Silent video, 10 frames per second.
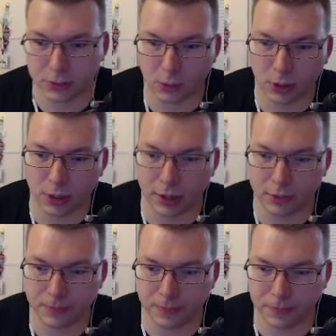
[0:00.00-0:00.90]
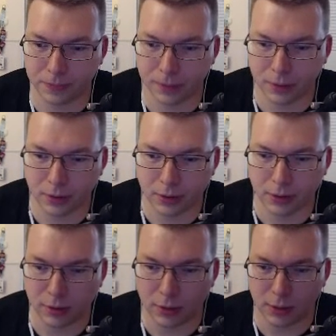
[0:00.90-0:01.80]
what we're going to hit,
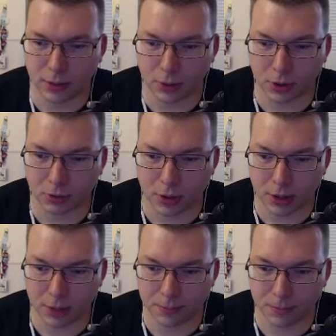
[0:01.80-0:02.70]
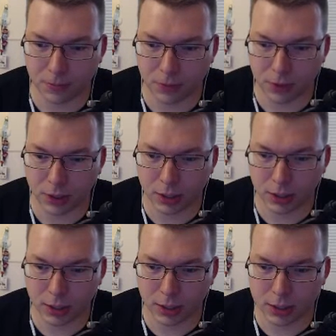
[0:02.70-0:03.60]
and then we're going to throttle up
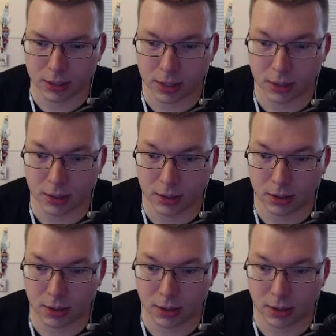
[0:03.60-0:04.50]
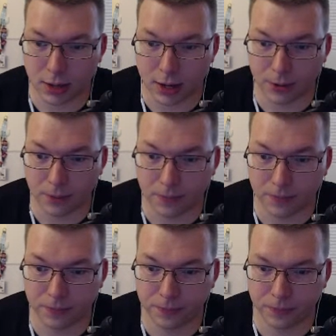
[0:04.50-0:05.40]
right now.
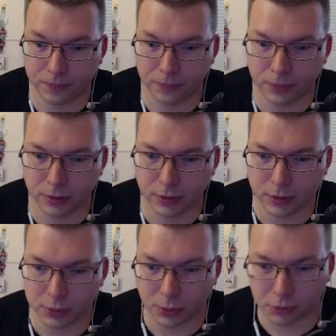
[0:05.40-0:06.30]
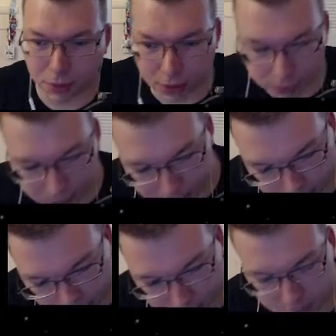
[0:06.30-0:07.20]
So we're going to throttle up, and then I'm
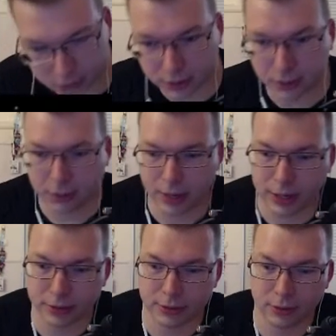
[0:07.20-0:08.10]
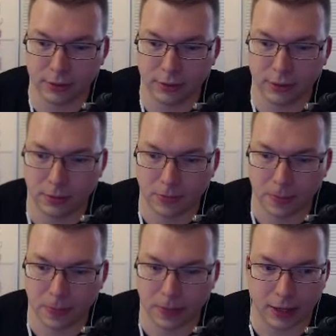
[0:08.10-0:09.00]
going to hit X
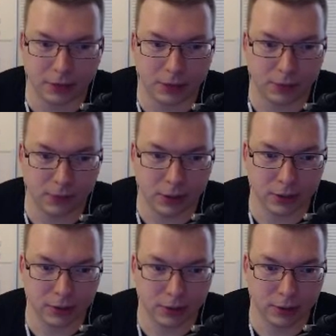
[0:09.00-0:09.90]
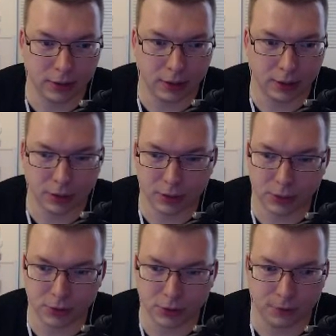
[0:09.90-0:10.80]
at the end of this. I think it looks like
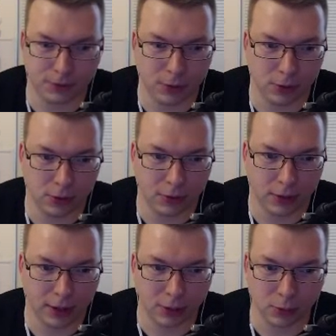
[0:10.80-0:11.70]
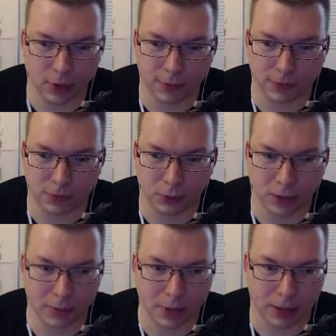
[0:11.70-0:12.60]
we still have fuel. I think we'll have enough fuel to
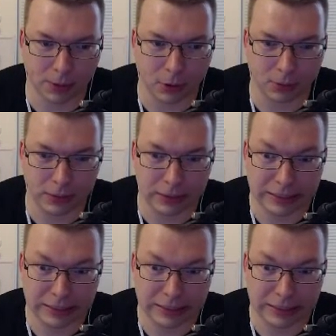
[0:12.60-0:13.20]
get back, probably.